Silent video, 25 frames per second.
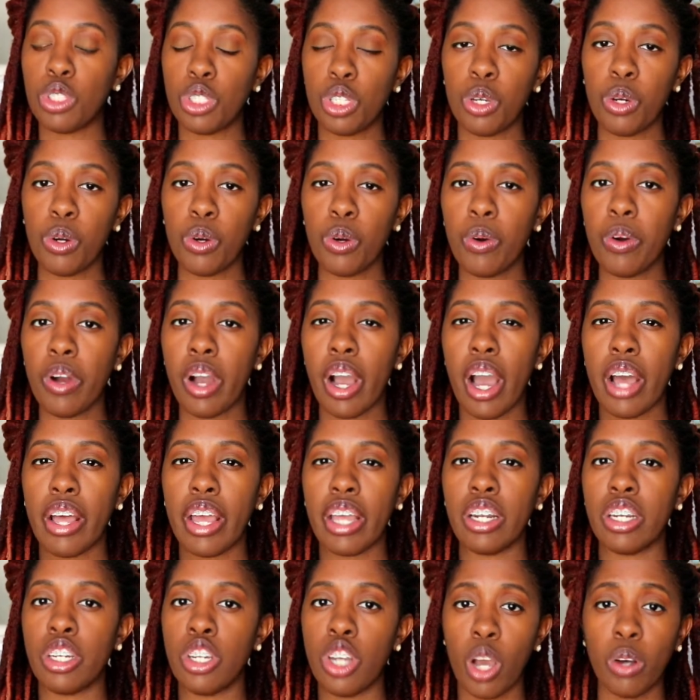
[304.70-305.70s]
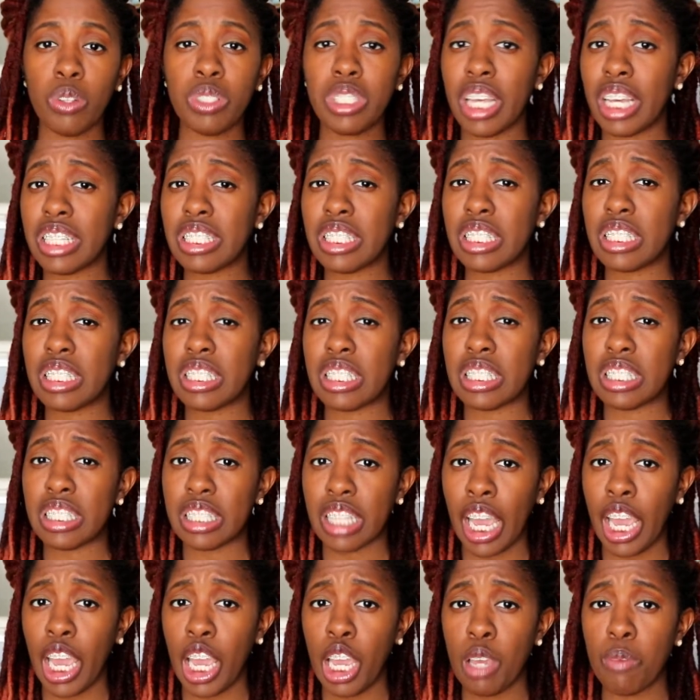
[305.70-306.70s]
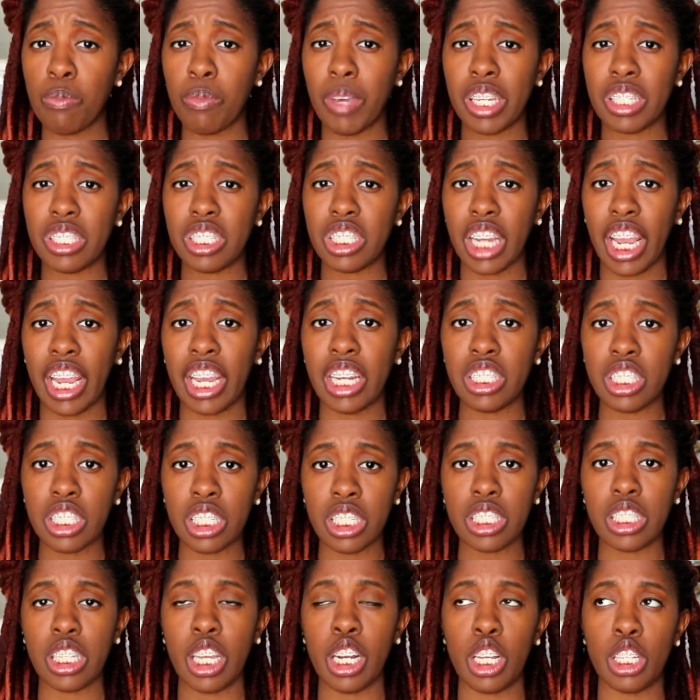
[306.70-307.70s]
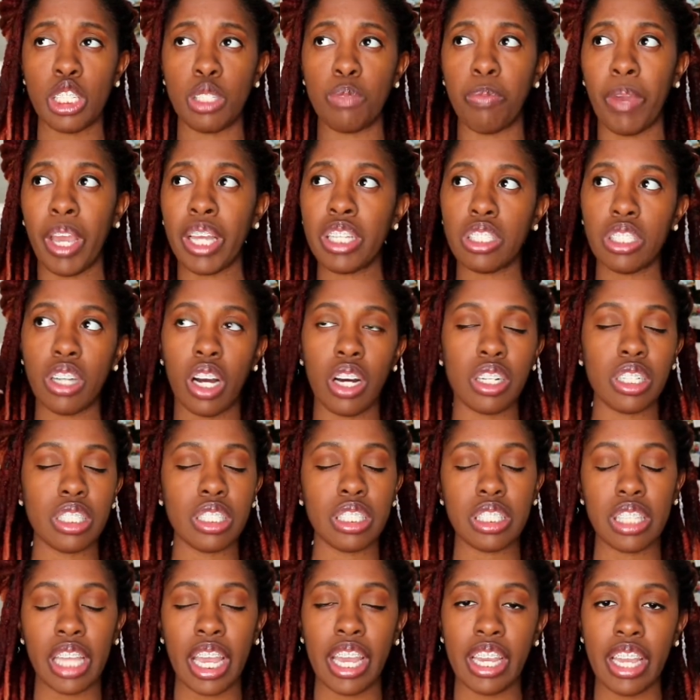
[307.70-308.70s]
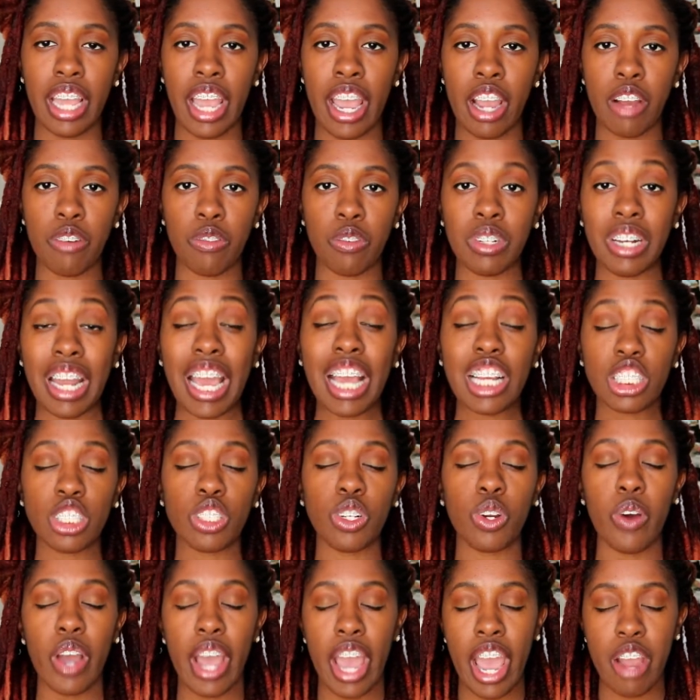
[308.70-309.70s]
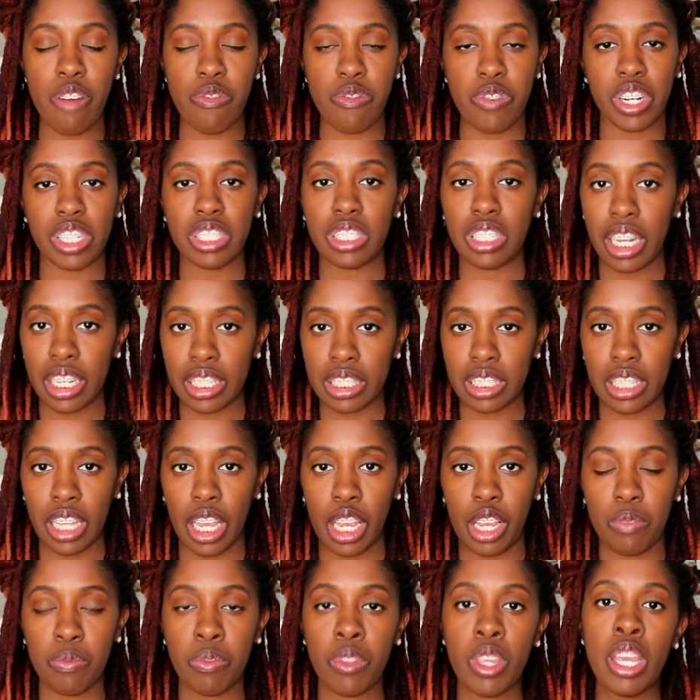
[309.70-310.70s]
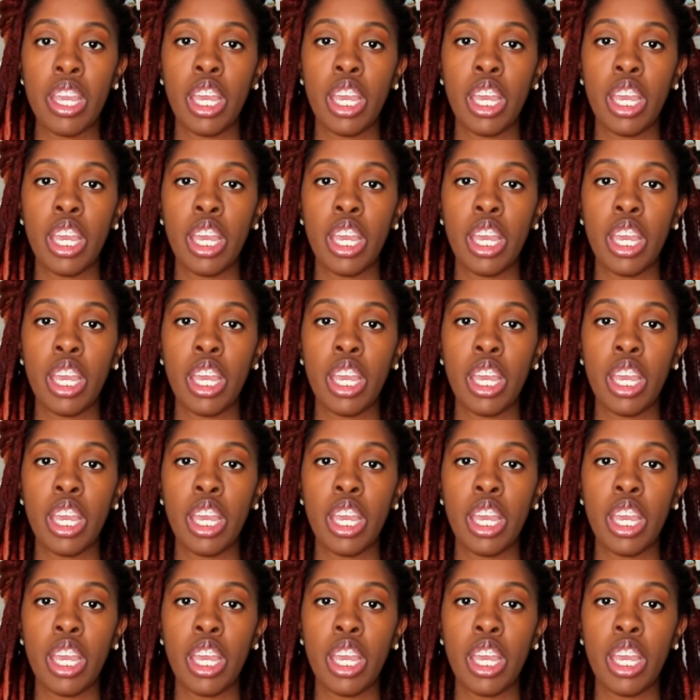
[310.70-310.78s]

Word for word: too no test is the same it changes and it's based on the state national average not state